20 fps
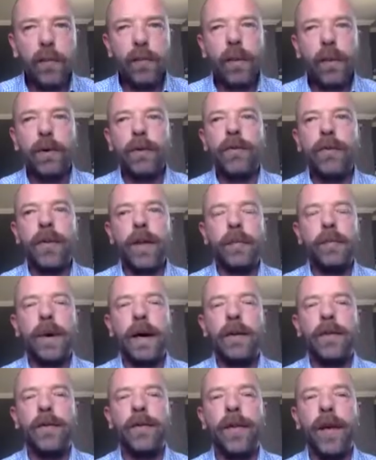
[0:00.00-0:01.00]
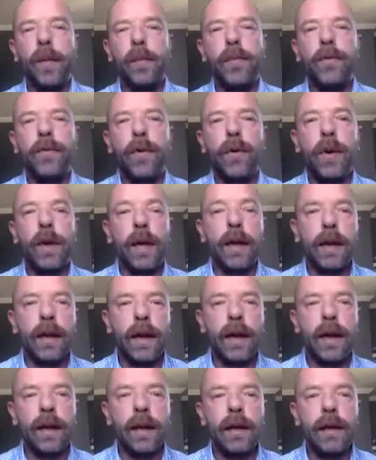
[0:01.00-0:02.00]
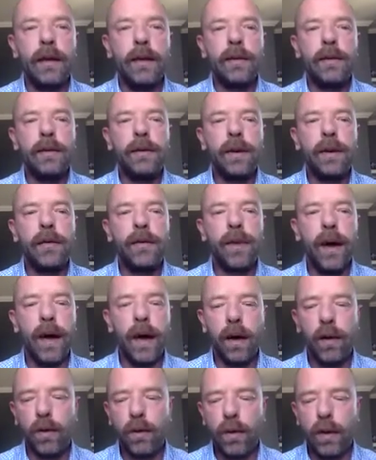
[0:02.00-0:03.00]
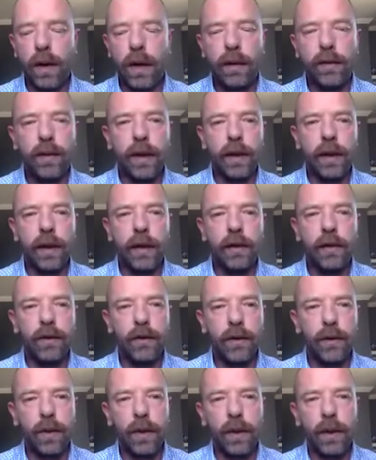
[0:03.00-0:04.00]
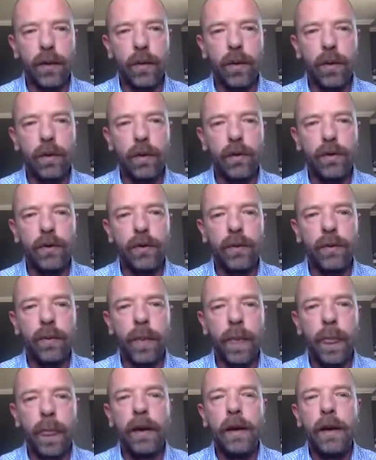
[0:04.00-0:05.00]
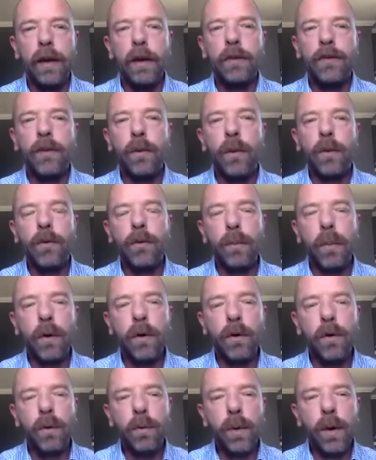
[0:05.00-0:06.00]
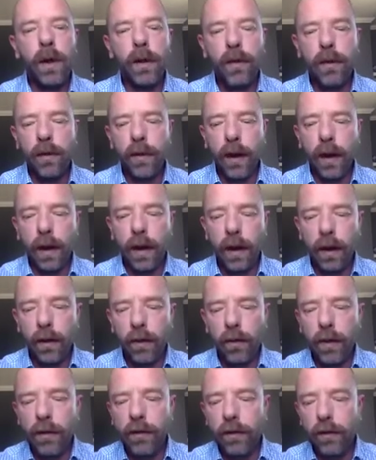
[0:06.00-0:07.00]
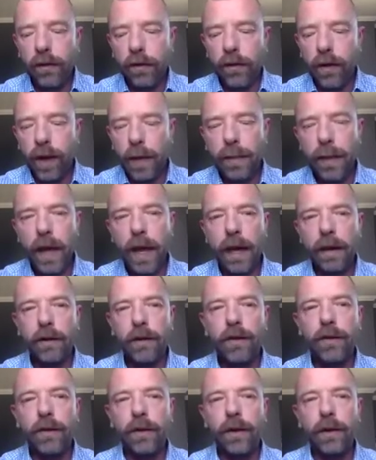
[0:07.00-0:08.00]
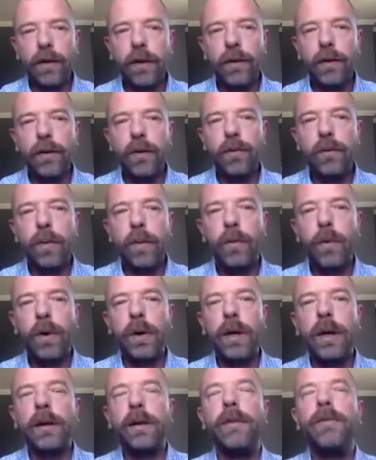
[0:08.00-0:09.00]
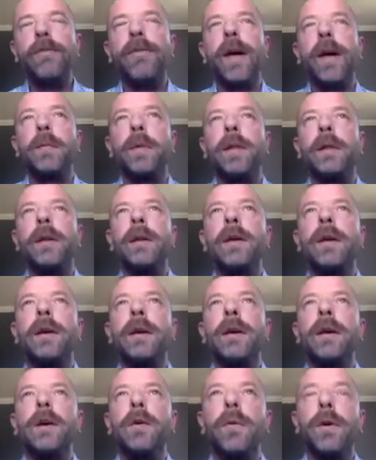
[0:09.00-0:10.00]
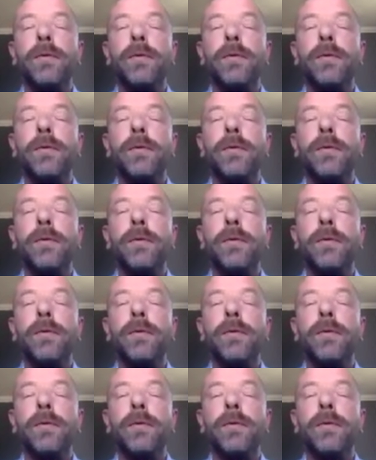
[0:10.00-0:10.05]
step by step so you get an idea of how that technology really works. So we spoke with researchers at MD Anderson who have been working on a family where